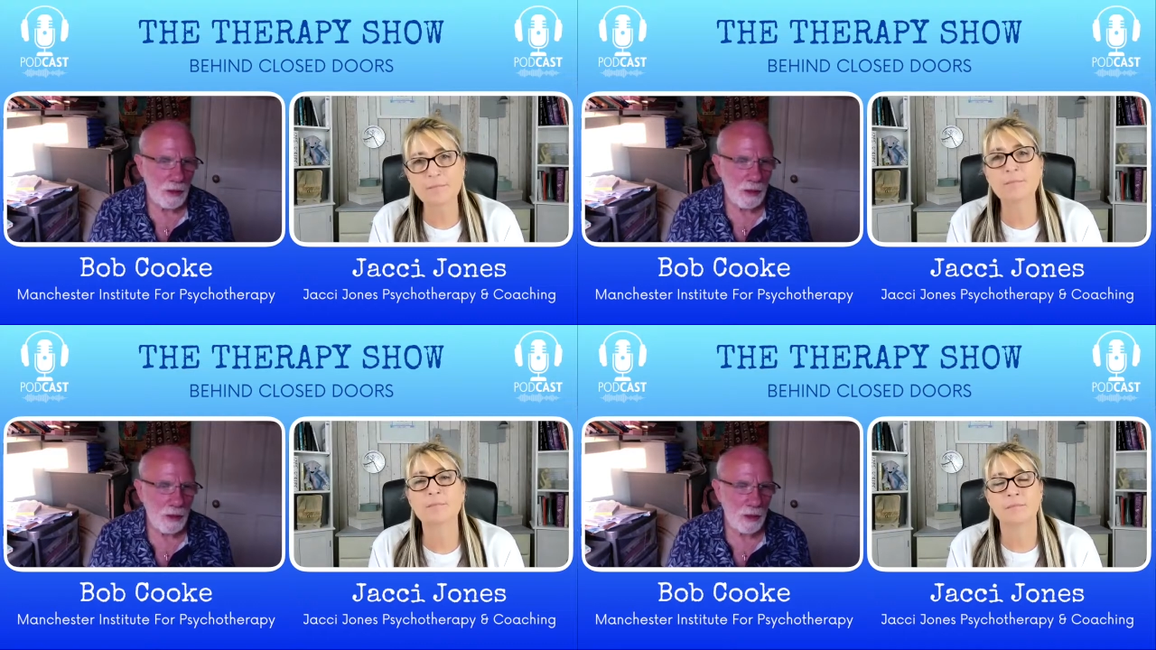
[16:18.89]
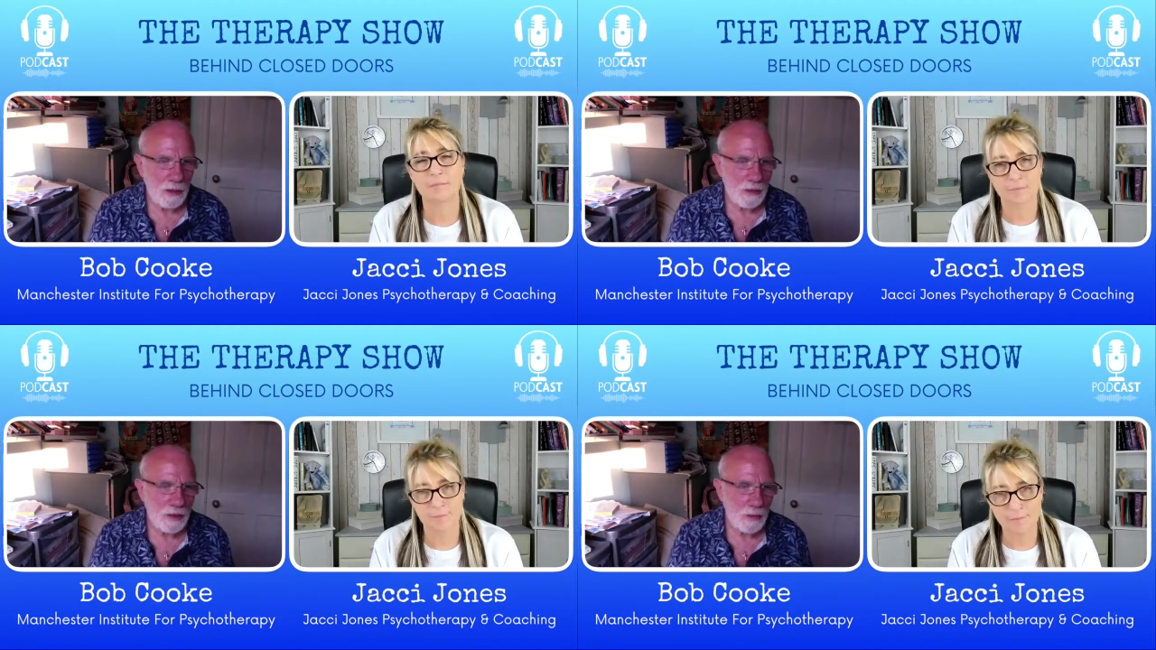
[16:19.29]
Speaker 1: in
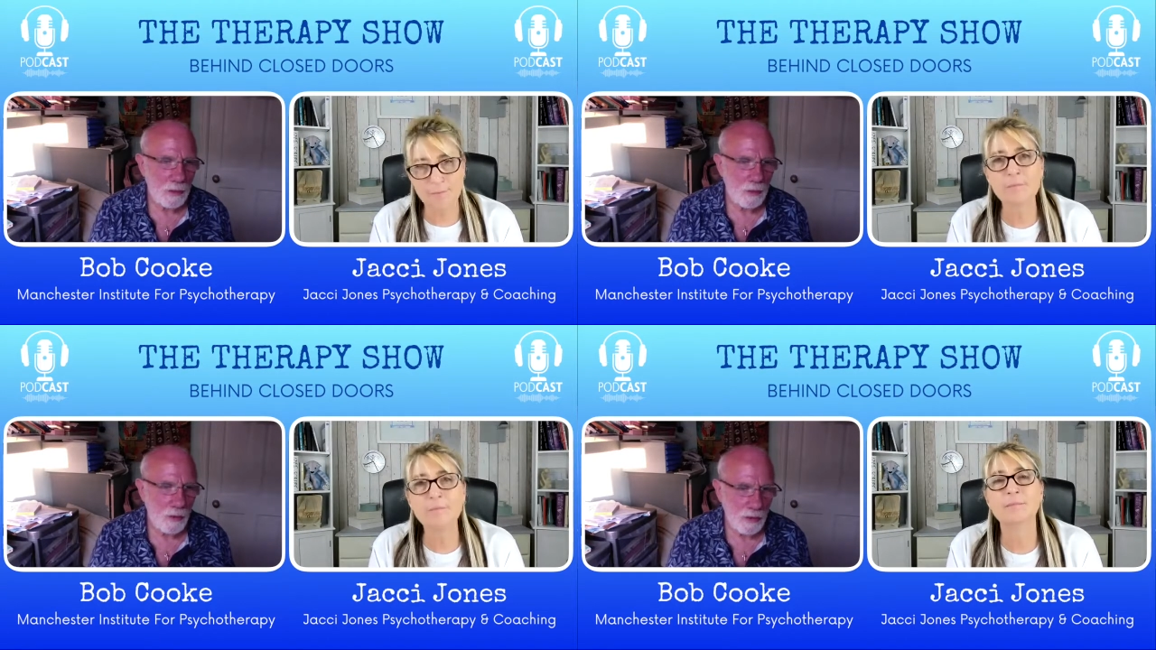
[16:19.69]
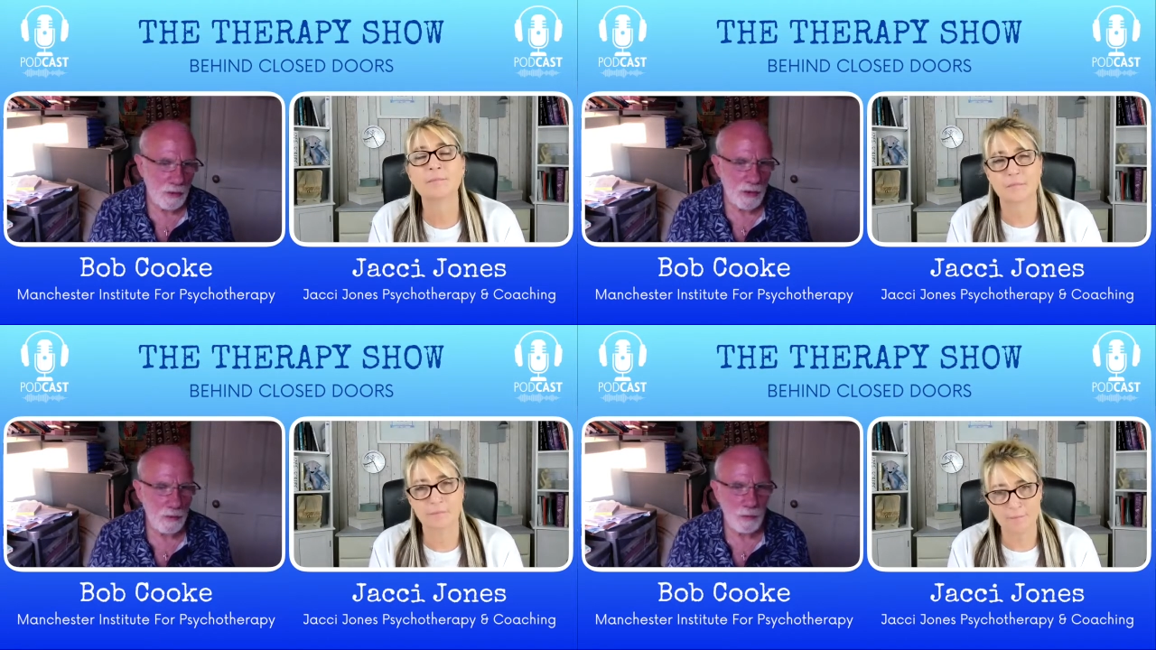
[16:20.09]
that assessment
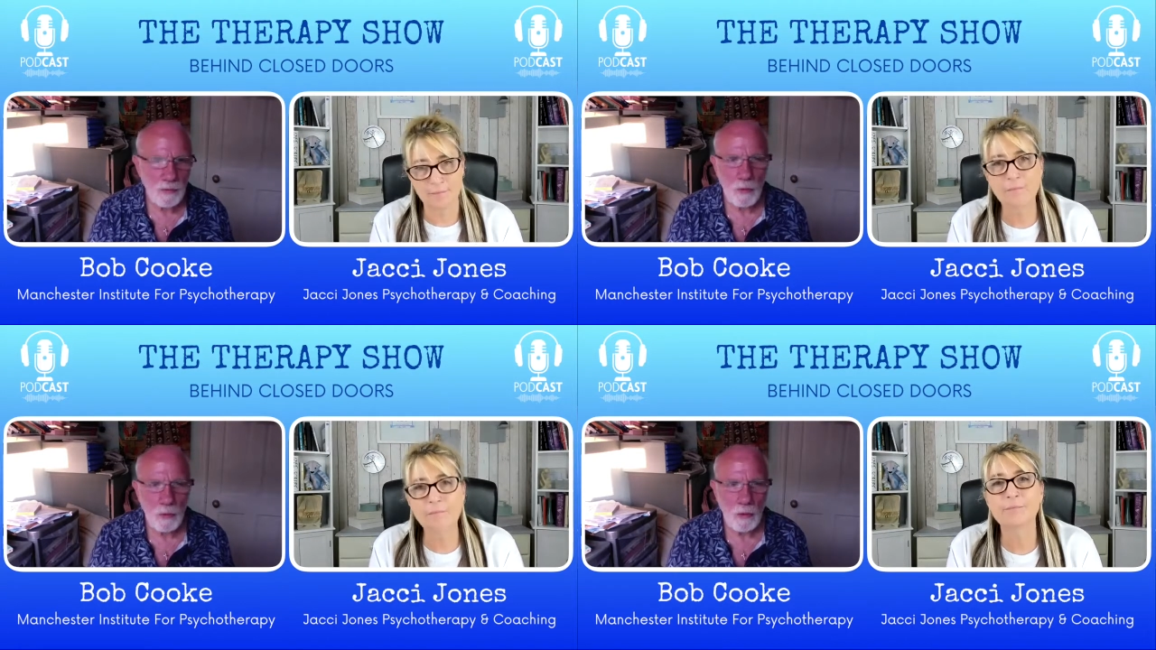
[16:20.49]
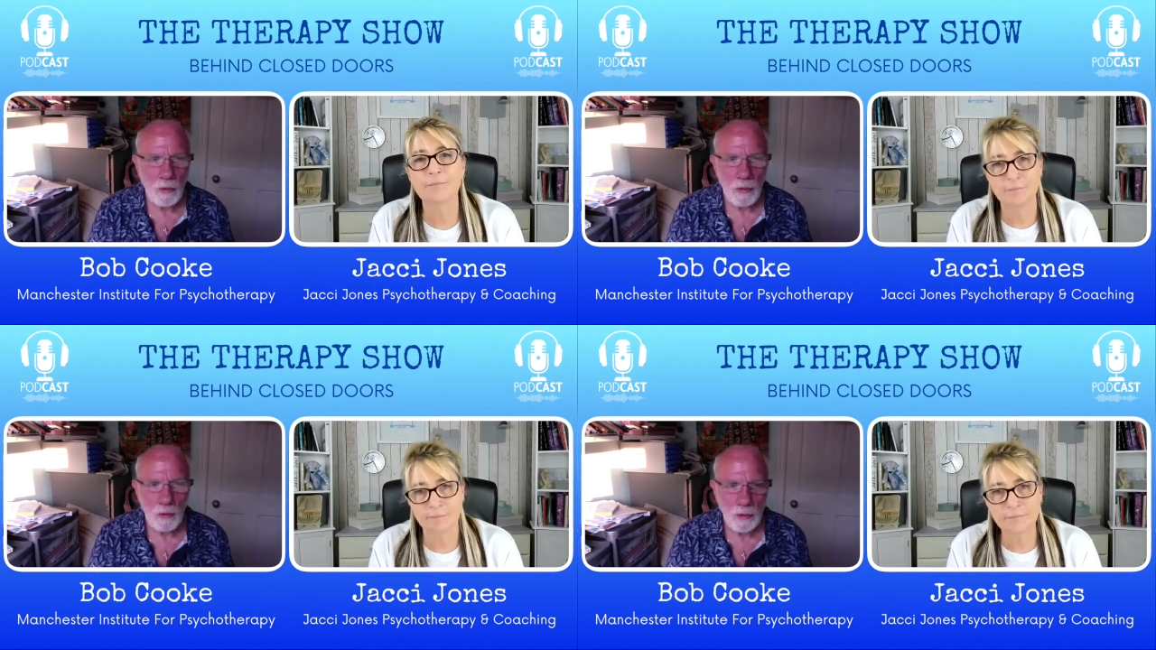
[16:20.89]
process before
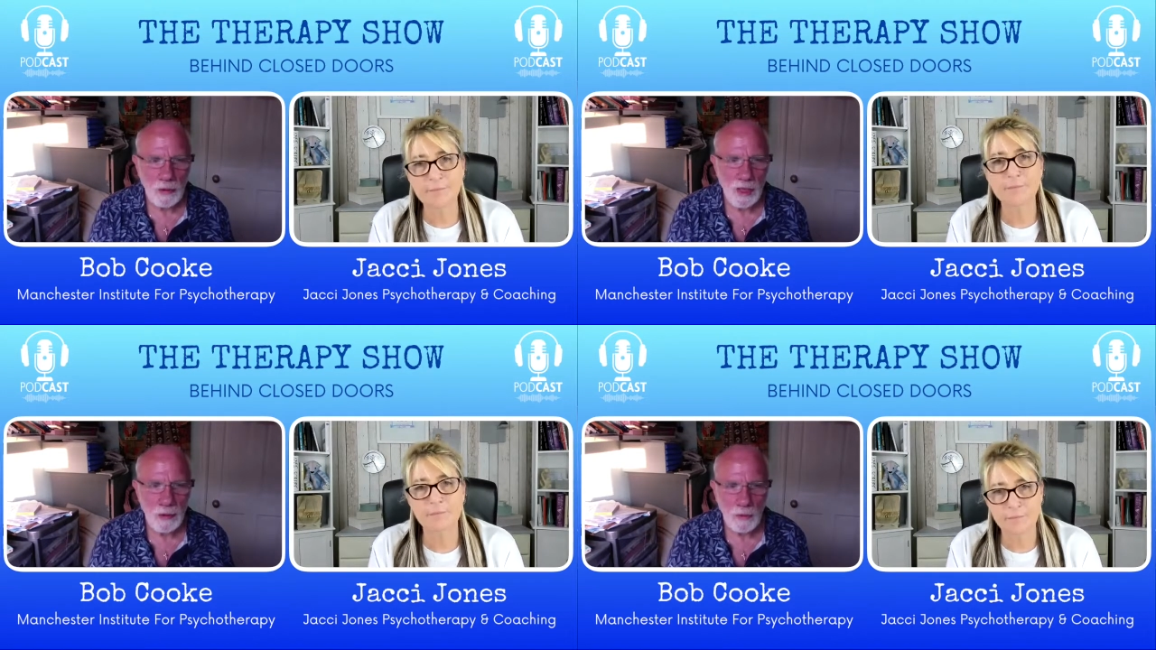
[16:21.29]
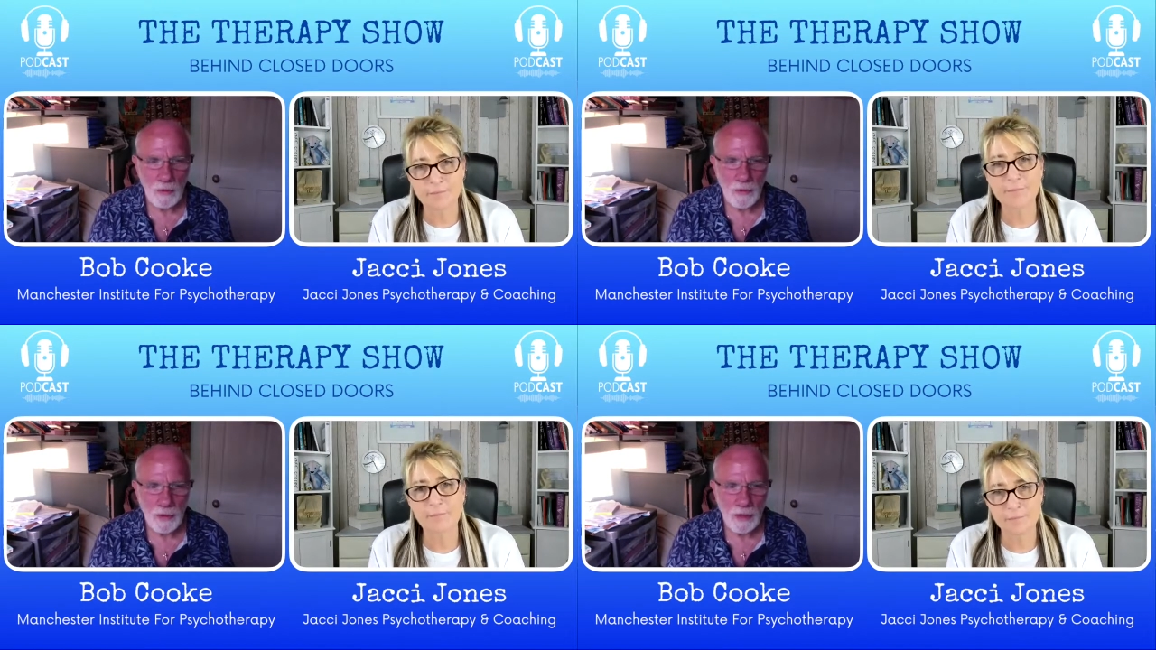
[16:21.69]
we send them
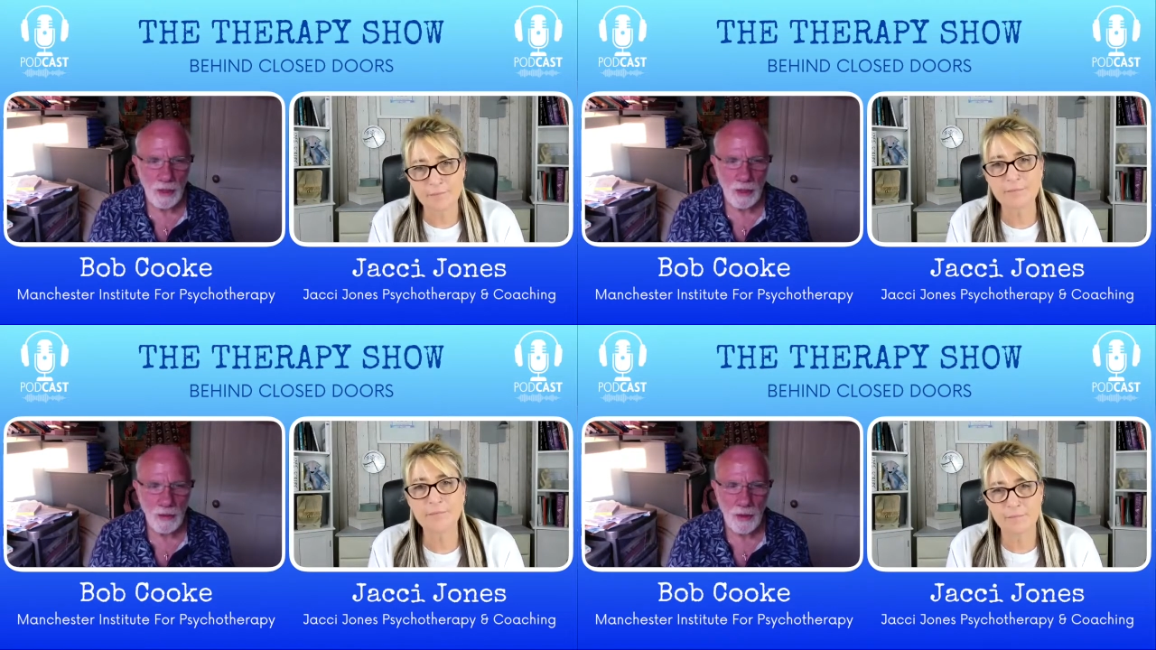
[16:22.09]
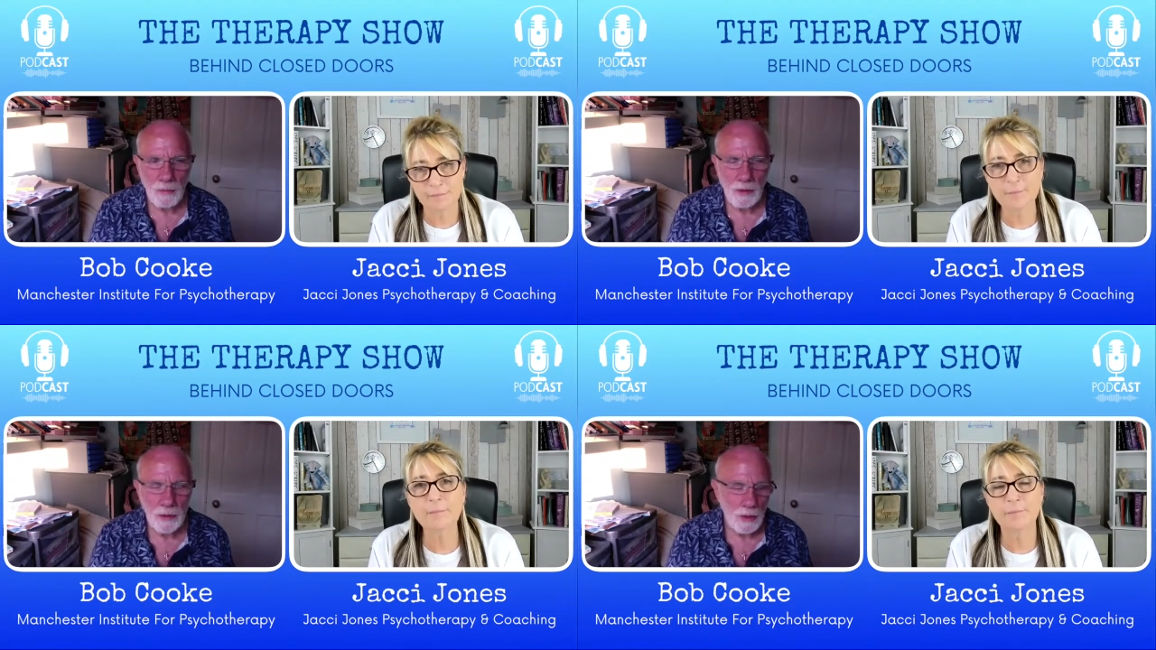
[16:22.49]
off to
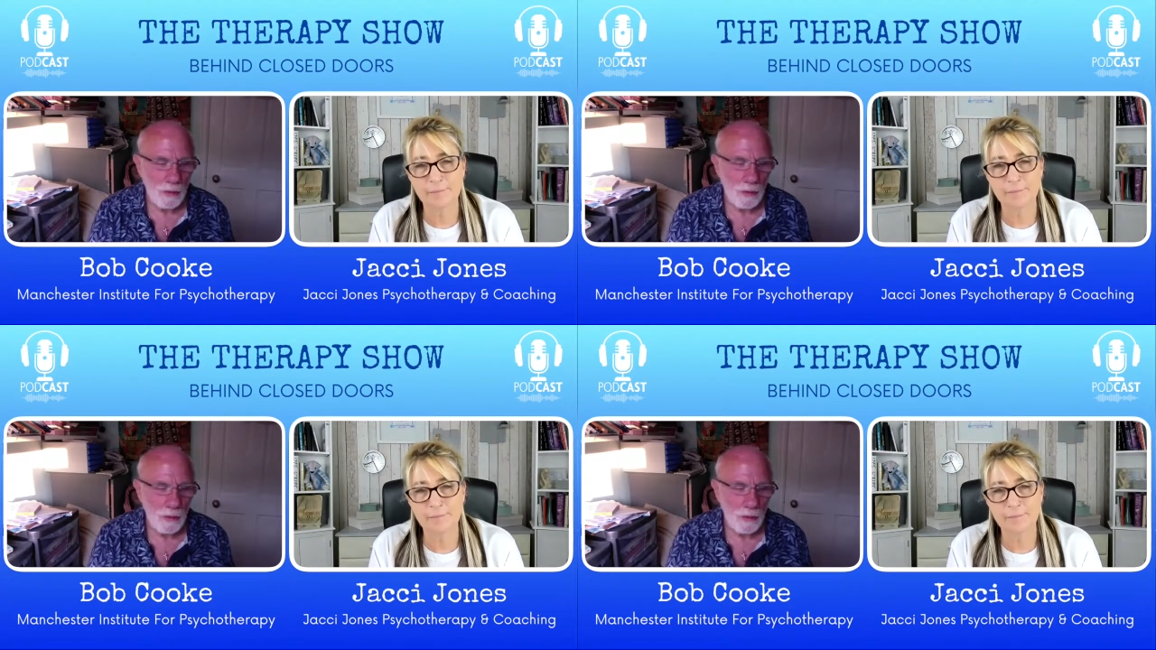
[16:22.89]
psychotherapy